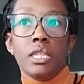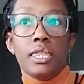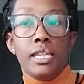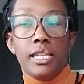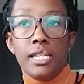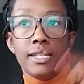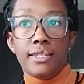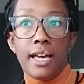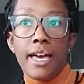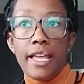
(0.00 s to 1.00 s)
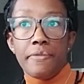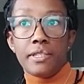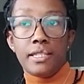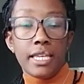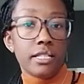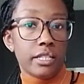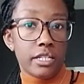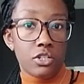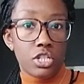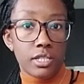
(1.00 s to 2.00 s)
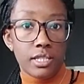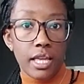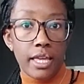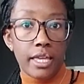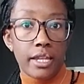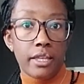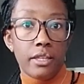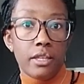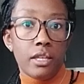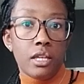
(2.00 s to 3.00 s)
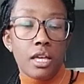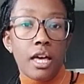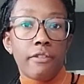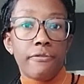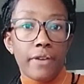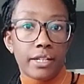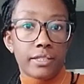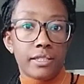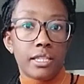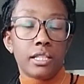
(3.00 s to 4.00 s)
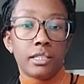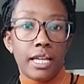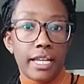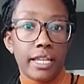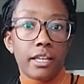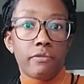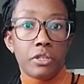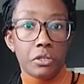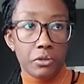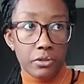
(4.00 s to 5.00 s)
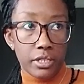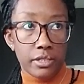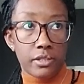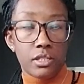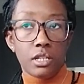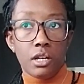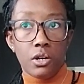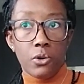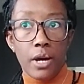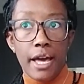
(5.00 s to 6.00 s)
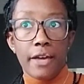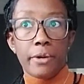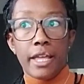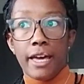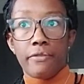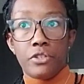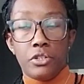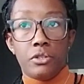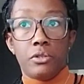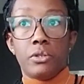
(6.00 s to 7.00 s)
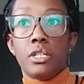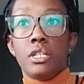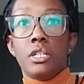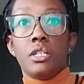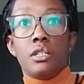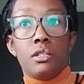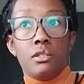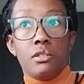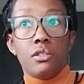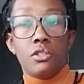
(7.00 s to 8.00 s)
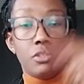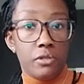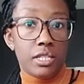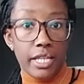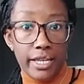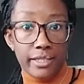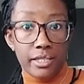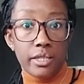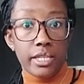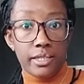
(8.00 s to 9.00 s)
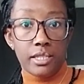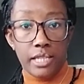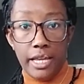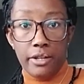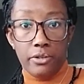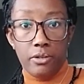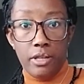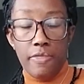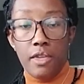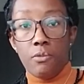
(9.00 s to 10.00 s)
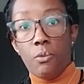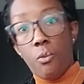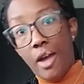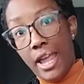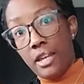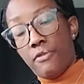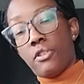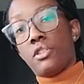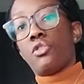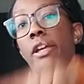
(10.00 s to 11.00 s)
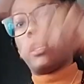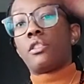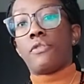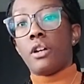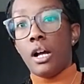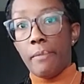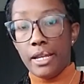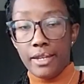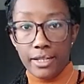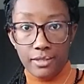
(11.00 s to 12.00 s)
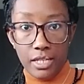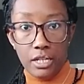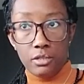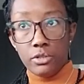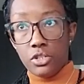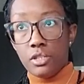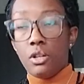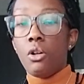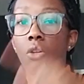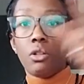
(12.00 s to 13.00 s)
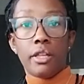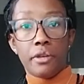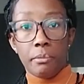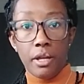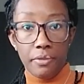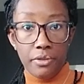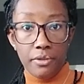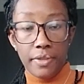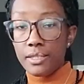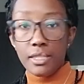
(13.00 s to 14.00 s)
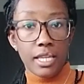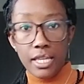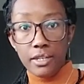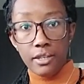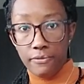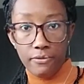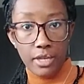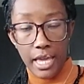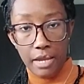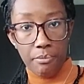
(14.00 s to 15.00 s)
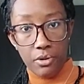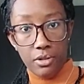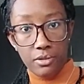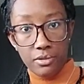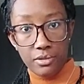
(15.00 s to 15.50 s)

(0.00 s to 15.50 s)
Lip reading: The dye and the saline, she said, affects the lining of the uterus. So I would have to do the test this cycle and then wait for the transfer on my next cycle, which is a whole other month. That's the end of April.